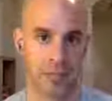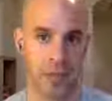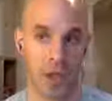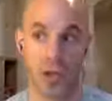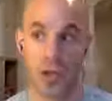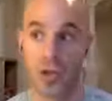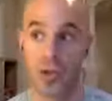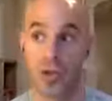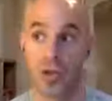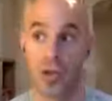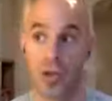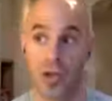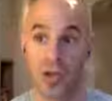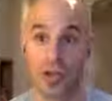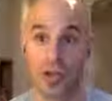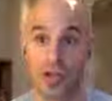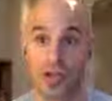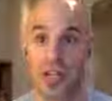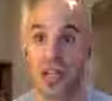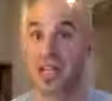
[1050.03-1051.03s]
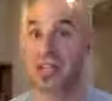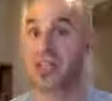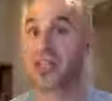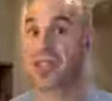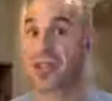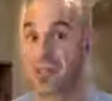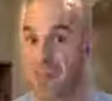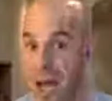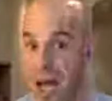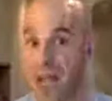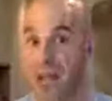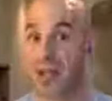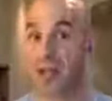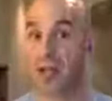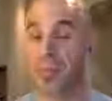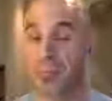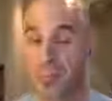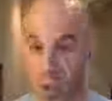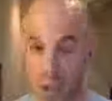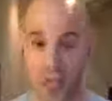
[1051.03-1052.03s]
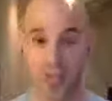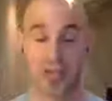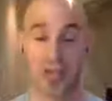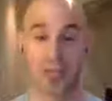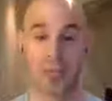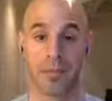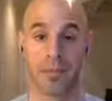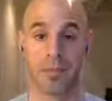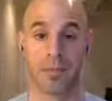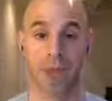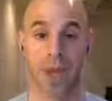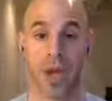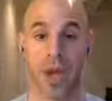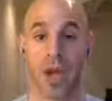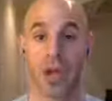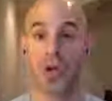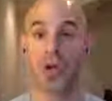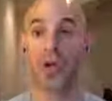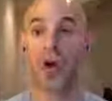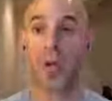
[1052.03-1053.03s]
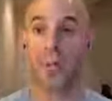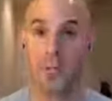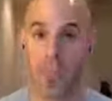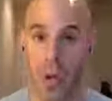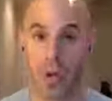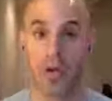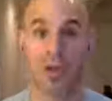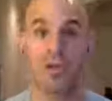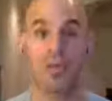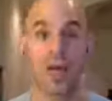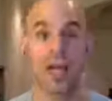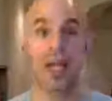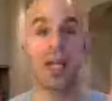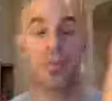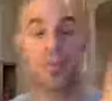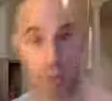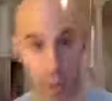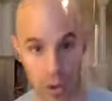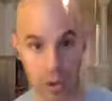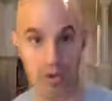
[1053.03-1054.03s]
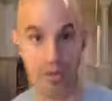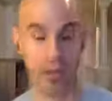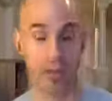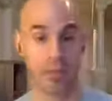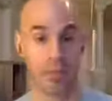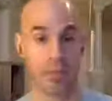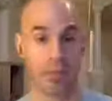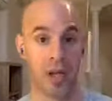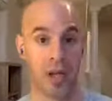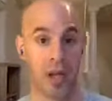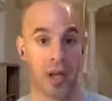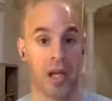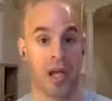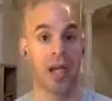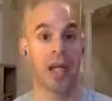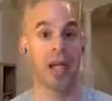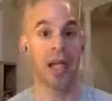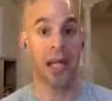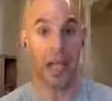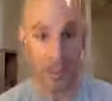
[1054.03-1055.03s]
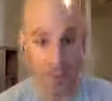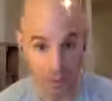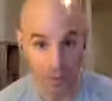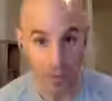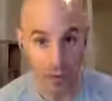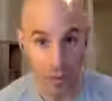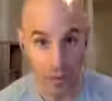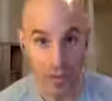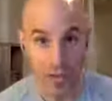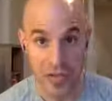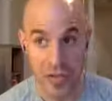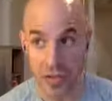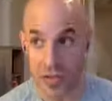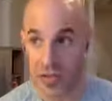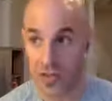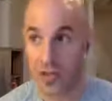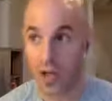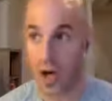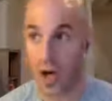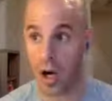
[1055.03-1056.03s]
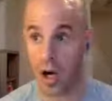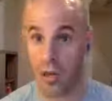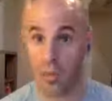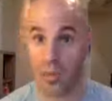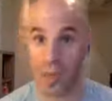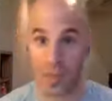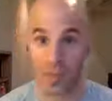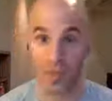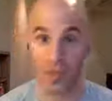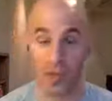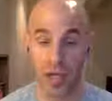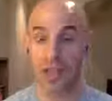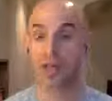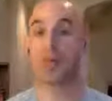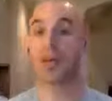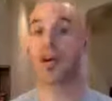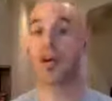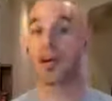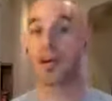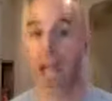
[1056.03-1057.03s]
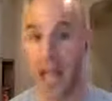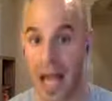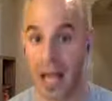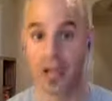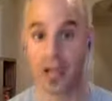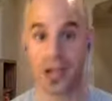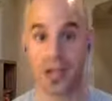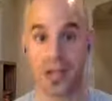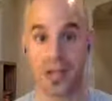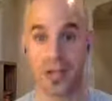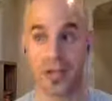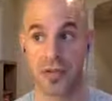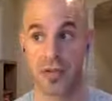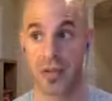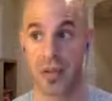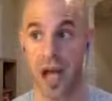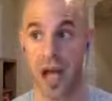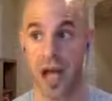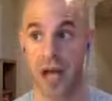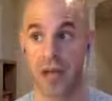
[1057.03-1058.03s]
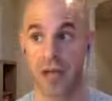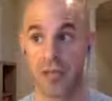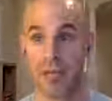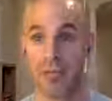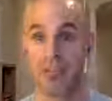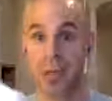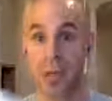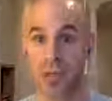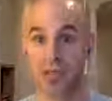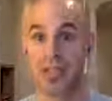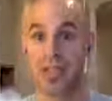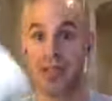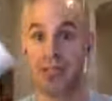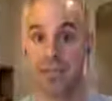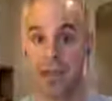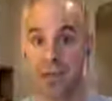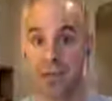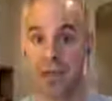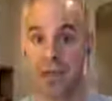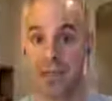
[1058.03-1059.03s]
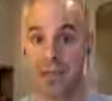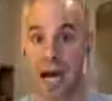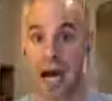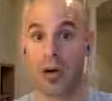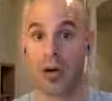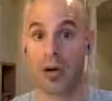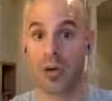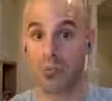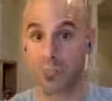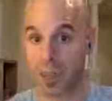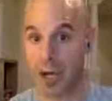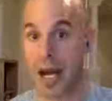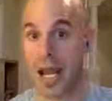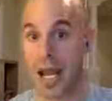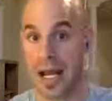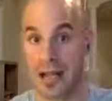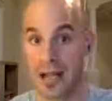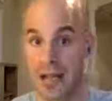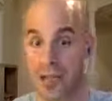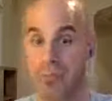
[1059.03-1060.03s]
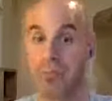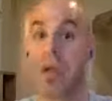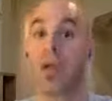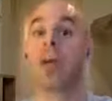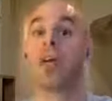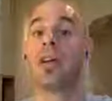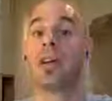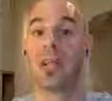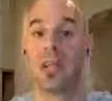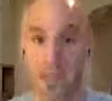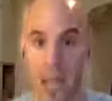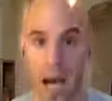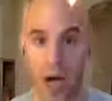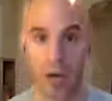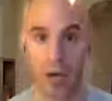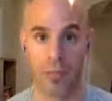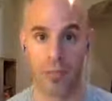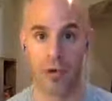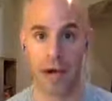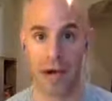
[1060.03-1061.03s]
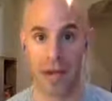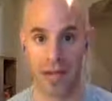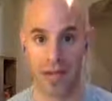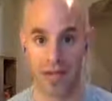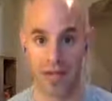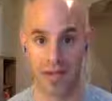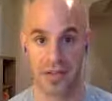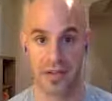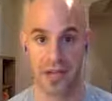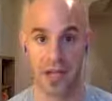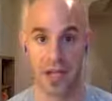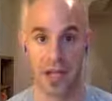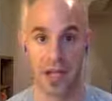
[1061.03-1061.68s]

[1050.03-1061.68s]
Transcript: You you're just an inspired person. You're a motivated person. Influencers are people like the Kardashians who have multi-million dollar brands, billion dollar brands.